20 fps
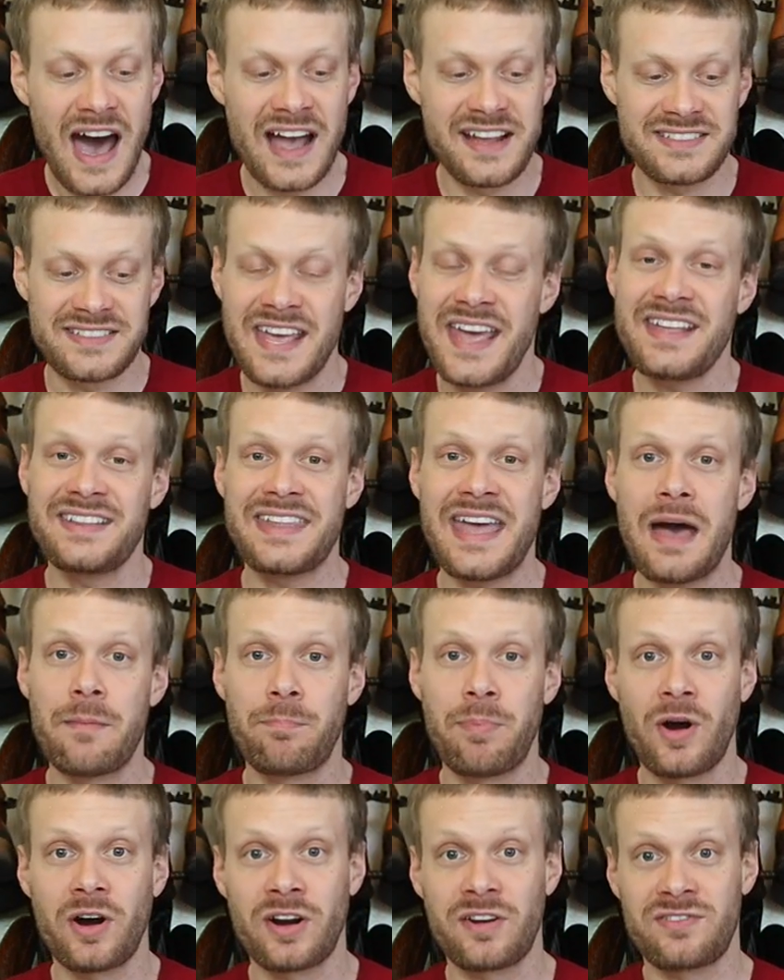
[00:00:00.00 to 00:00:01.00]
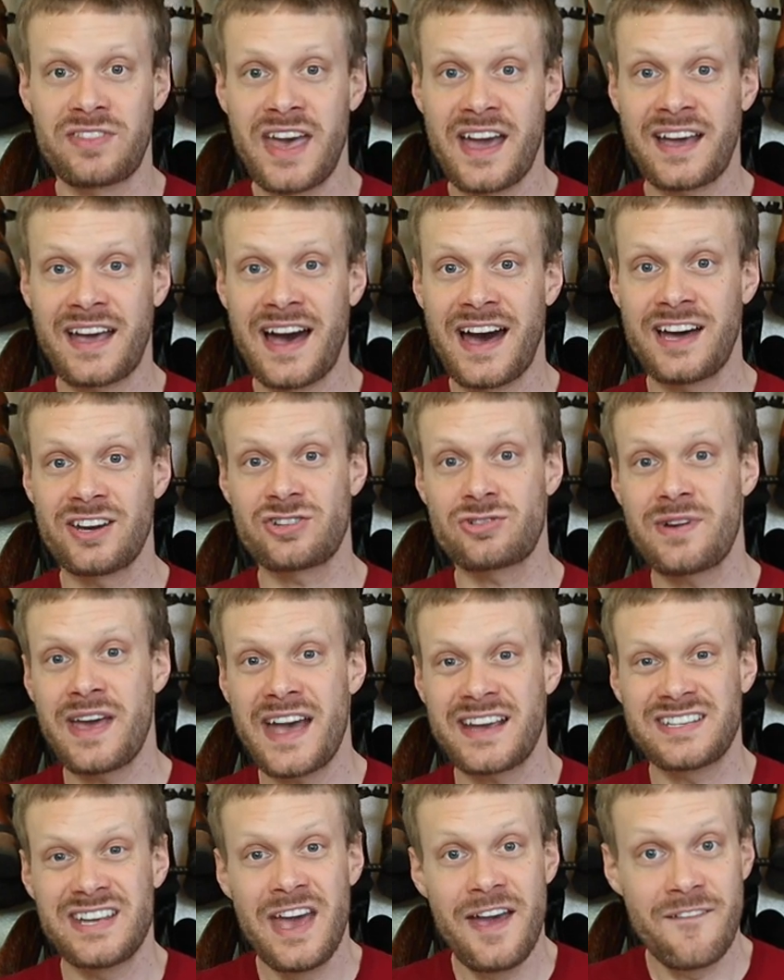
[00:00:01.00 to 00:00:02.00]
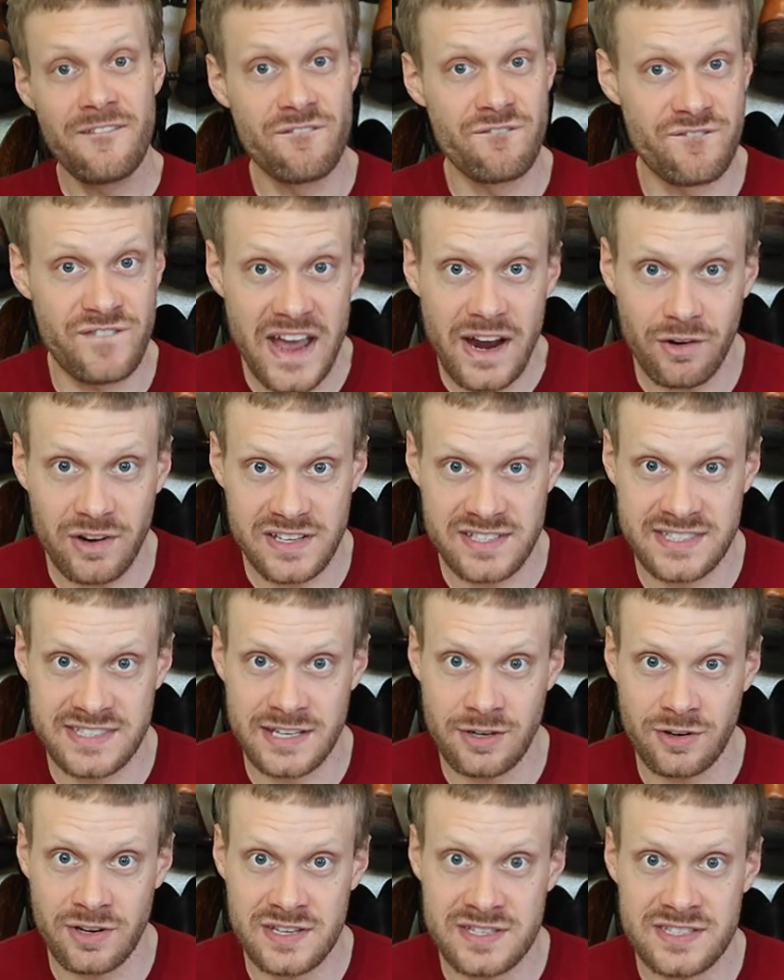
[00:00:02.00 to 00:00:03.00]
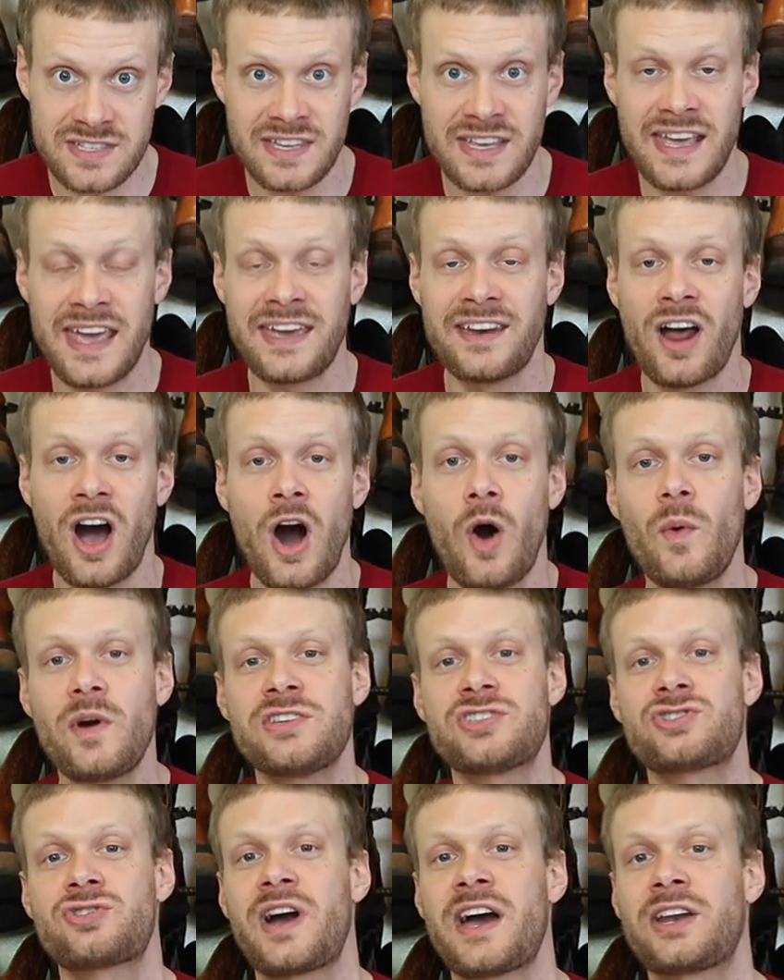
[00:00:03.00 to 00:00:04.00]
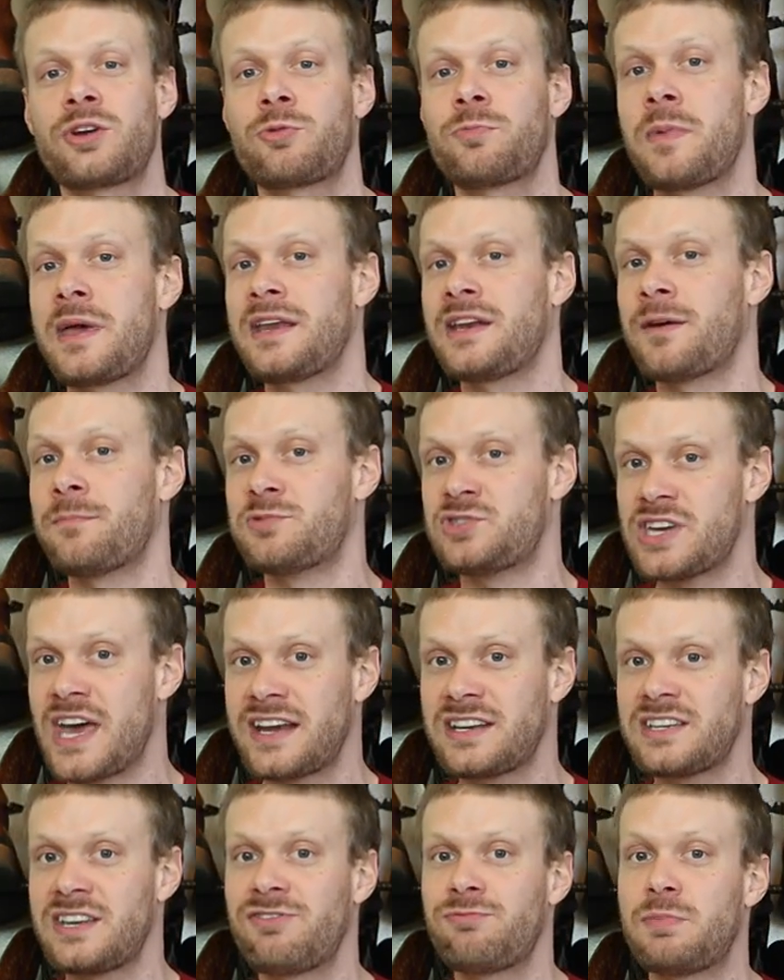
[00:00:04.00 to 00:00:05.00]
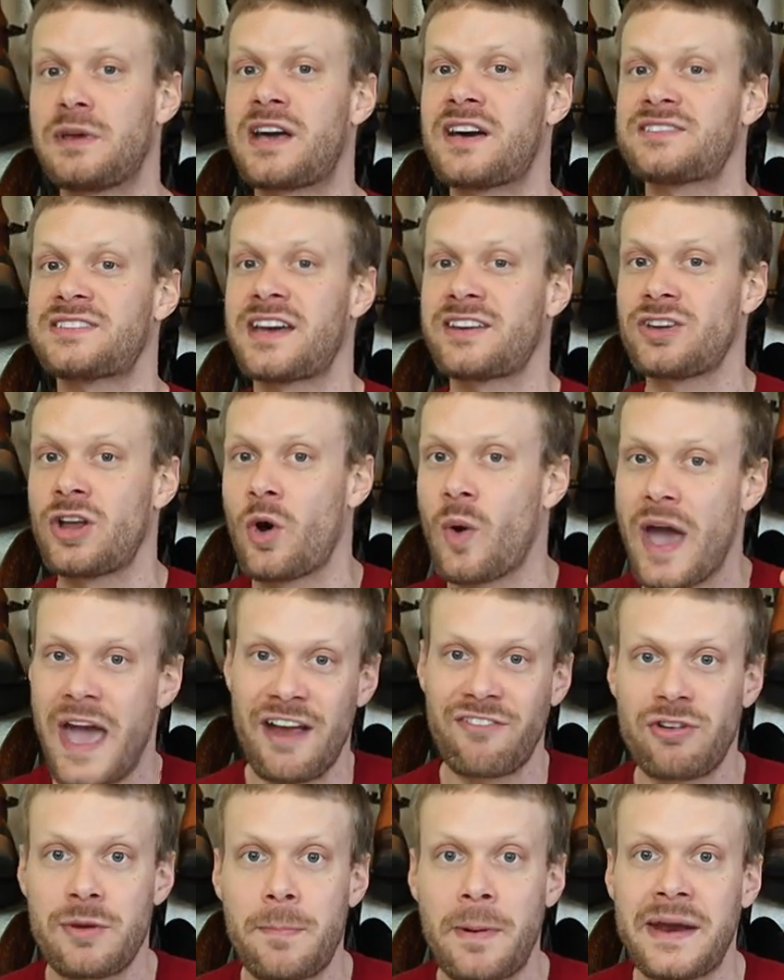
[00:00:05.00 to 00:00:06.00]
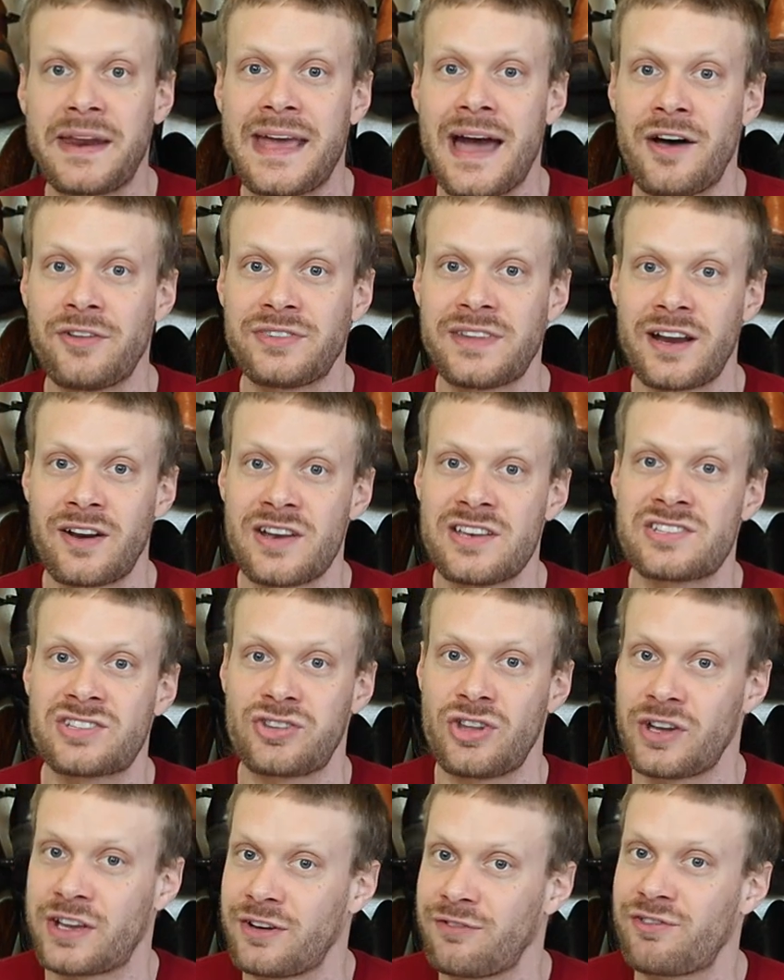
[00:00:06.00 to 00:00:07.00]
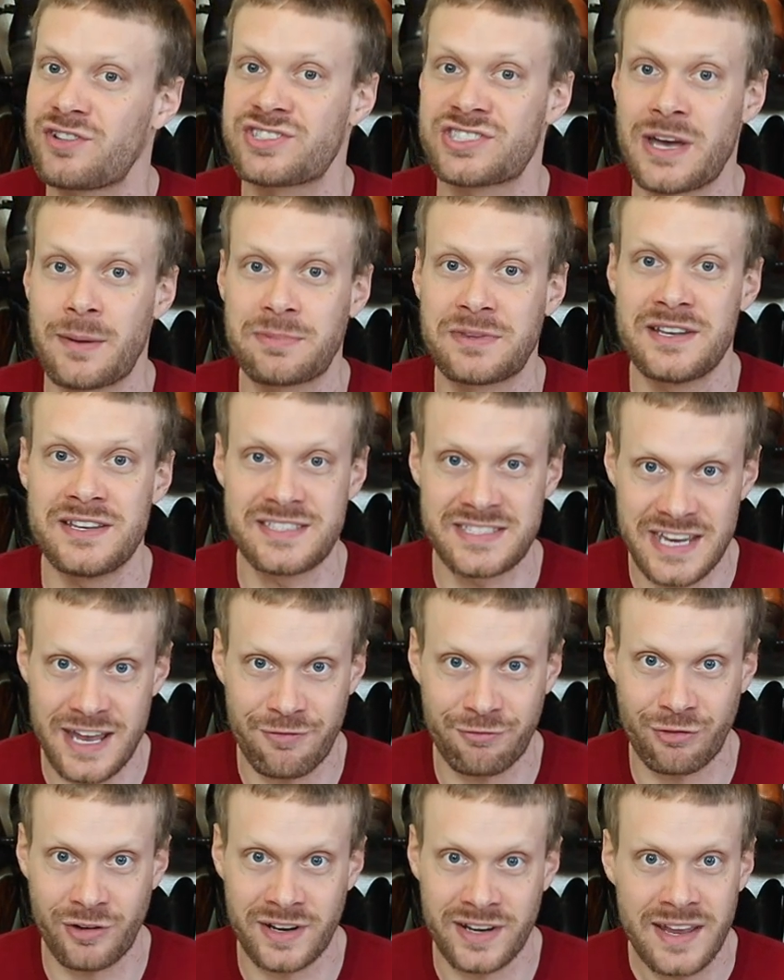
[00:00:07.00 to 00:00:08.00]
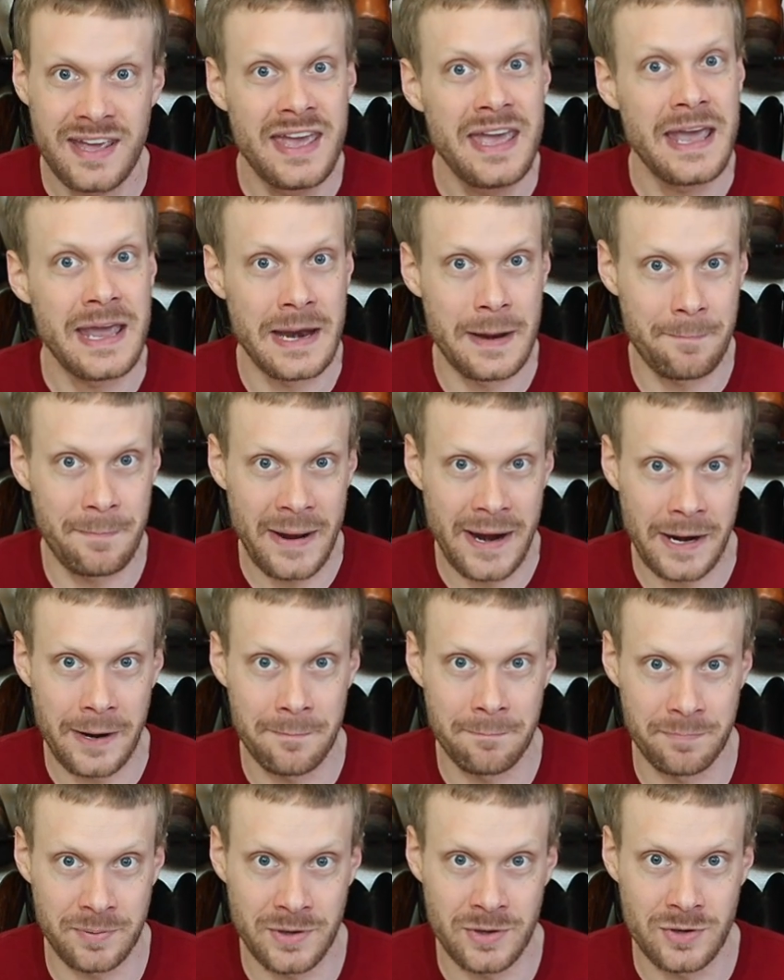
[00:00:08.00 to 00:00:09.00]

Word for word: I take that part of that contract very seriously and always try to remain objective because I know everybody out there is looking for something different in a pair of